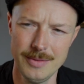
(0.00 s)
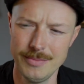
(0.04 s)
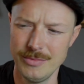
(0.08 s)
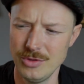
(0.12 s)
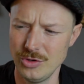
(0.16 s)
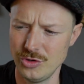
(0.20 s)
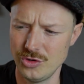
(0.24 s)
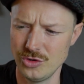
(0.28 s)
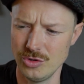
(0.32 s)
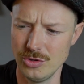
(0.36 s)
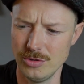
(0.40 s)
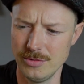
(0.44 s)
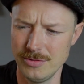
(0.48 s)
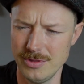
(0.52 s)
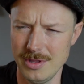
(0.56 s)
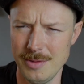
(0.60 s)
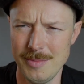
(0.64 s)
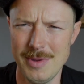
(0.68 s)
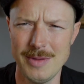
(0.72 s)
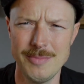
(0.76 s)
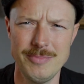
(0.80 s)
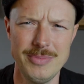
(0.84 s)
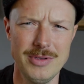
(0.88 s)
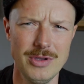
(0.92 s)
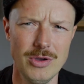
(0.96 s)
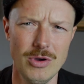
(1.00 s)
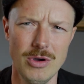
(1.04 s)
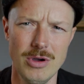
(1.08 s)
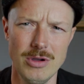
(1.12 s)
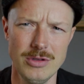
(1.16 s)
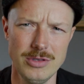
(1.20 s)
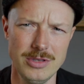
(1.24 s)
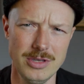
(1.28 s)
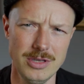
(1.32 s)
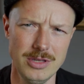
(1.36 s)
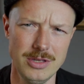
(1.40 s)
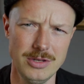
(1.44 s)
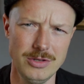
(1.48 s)
Not sure, they might be
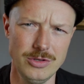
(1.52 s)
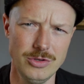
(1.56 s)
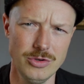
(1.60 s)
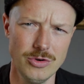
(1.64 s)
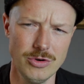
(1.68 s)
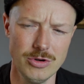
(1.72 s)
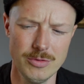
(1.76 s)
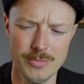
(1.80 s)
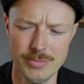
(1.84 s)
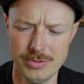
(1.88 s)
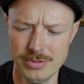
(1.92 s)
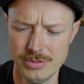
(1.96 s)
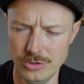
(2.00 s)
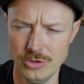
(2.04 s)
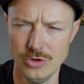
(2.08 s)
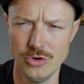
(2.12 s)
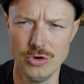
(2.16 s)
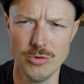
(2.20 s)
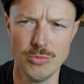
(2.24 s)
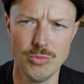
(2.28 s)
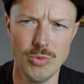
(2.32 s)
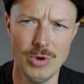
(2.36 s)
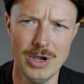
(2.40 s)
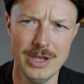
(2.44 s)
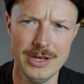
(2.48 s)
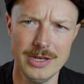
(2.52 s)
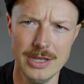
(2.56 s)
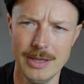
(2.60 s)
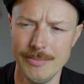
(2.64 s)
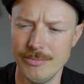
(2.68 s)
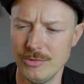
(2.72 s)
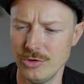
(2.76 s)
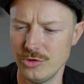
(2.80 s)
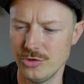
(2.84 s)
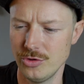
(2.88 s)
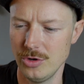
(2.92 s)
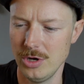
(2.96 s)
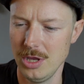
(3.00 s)
in Europe-wide, I'm
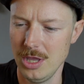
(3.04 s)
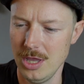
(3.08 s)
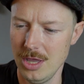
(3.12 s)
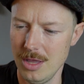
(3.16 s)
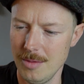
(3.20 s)
not sure.